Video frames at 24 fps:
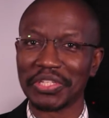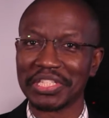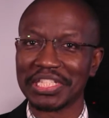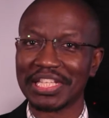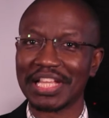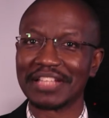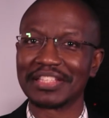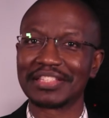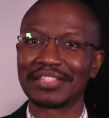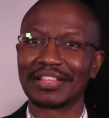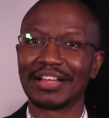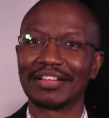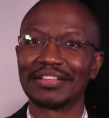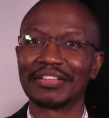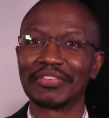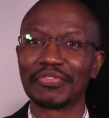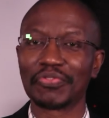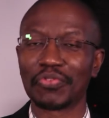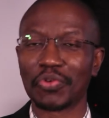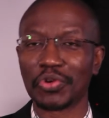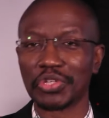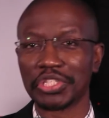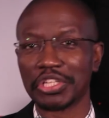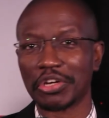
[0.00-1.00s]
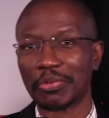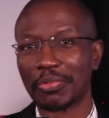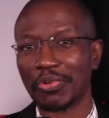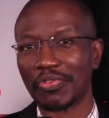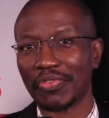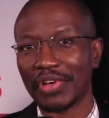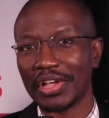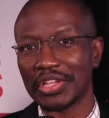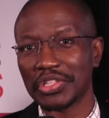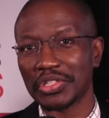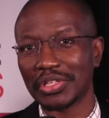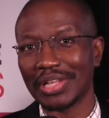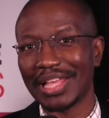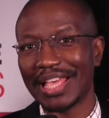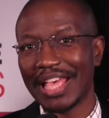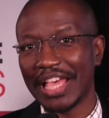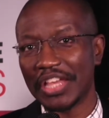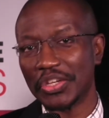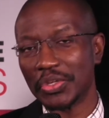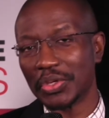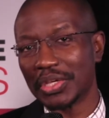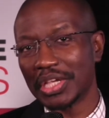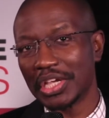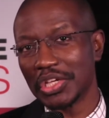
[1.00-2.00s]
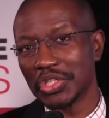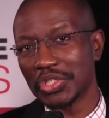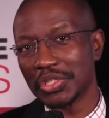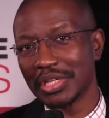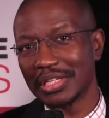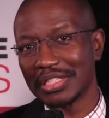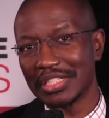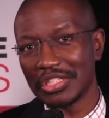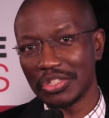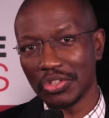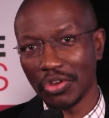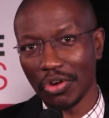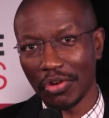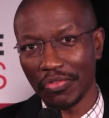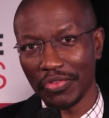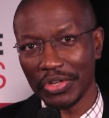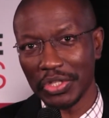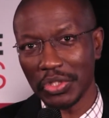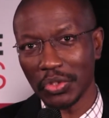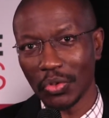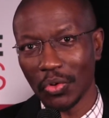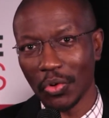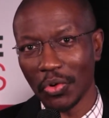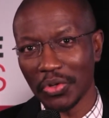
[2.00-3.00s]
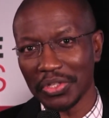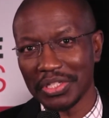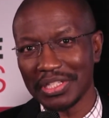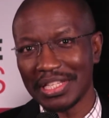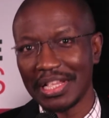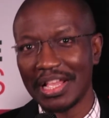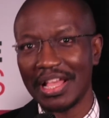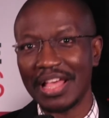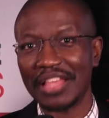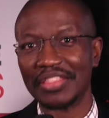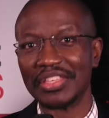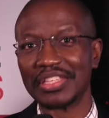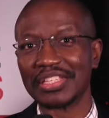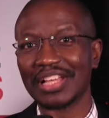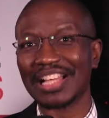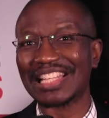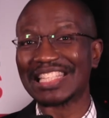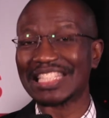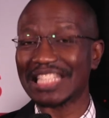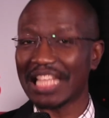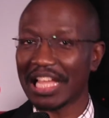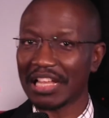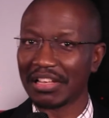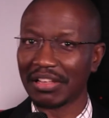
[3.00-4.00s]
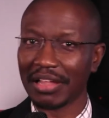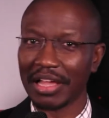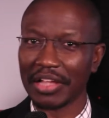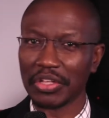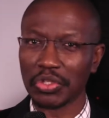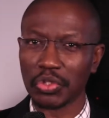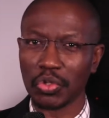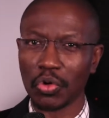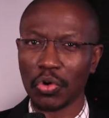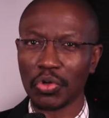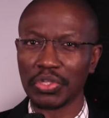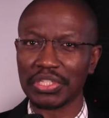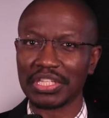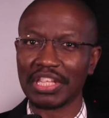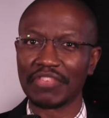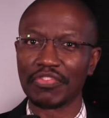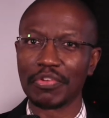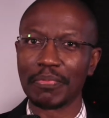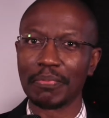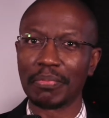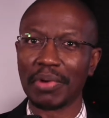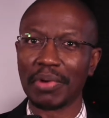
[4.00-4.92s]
SED standing for Cerebrovascular Education and Discovery talks. These are TED-like talks given